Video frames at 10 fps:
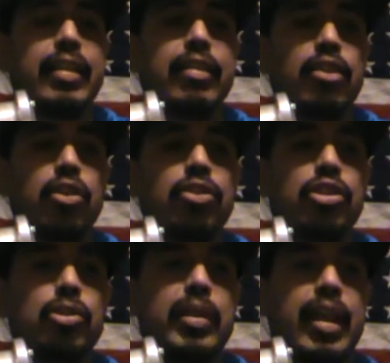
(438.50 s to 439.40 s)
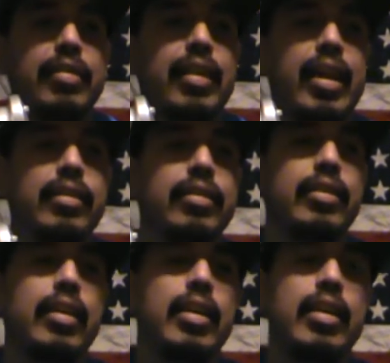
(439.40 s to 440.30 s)
is closer to an SX.
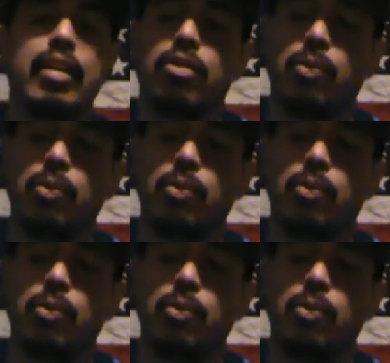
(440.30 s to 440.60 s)
It's